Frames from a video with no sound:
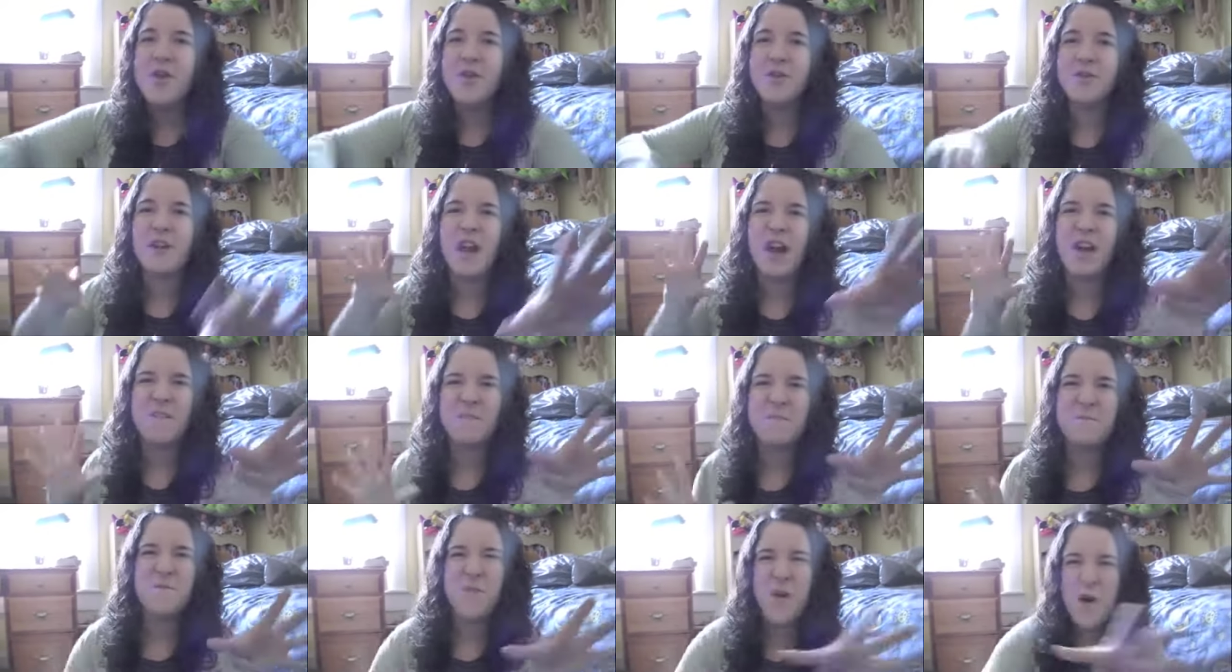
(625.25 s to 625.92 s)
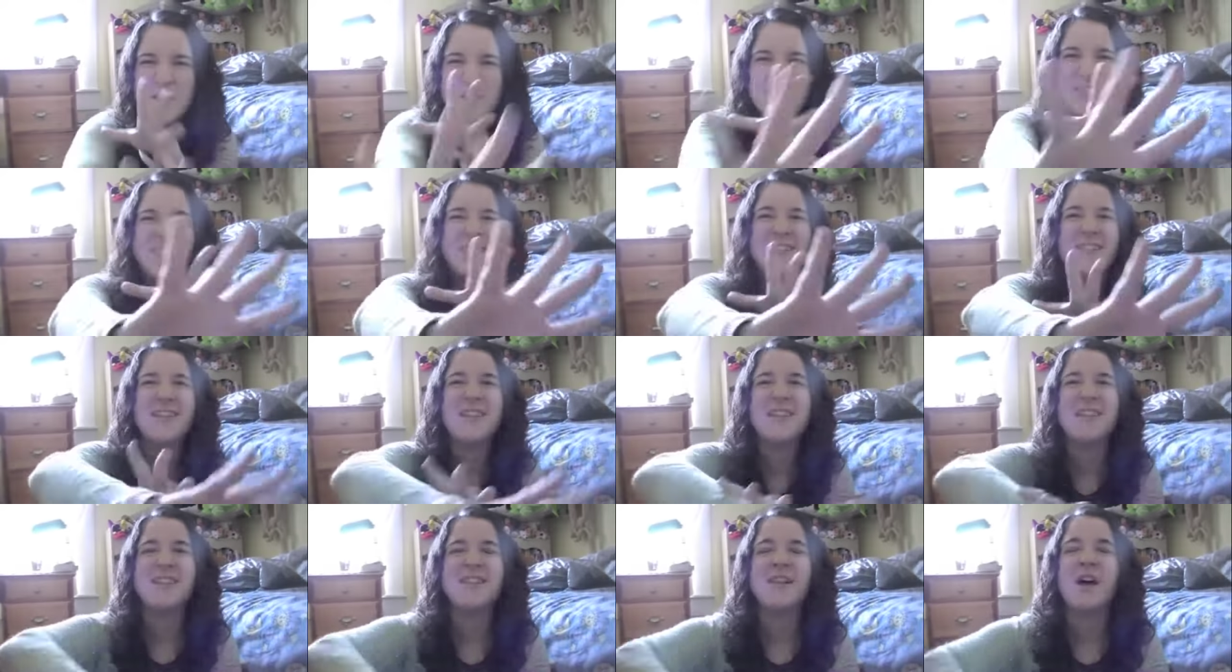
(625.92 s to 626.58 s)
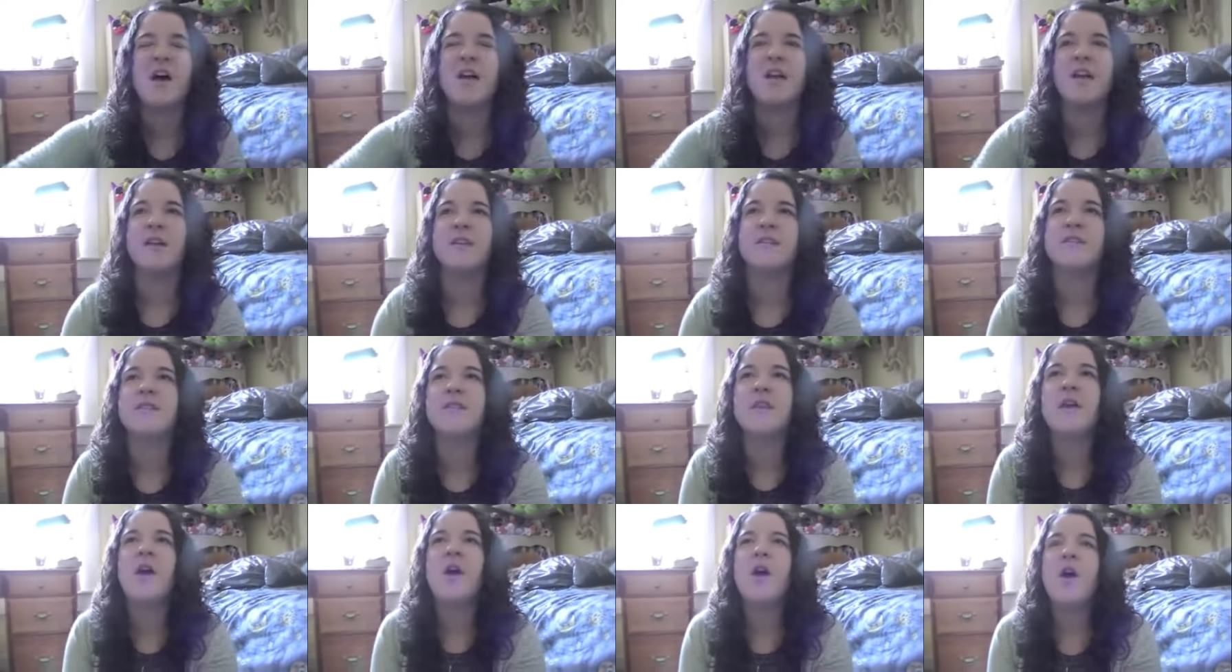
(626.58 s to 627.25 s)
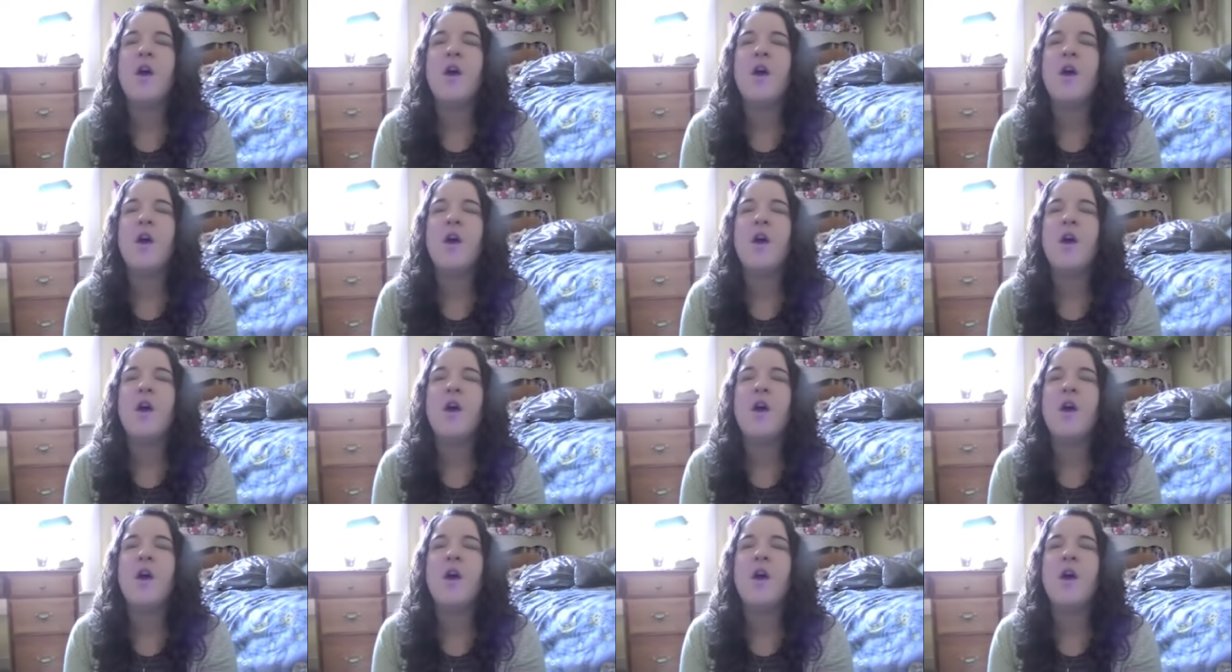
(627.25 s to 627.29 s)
You got forced into the Songus.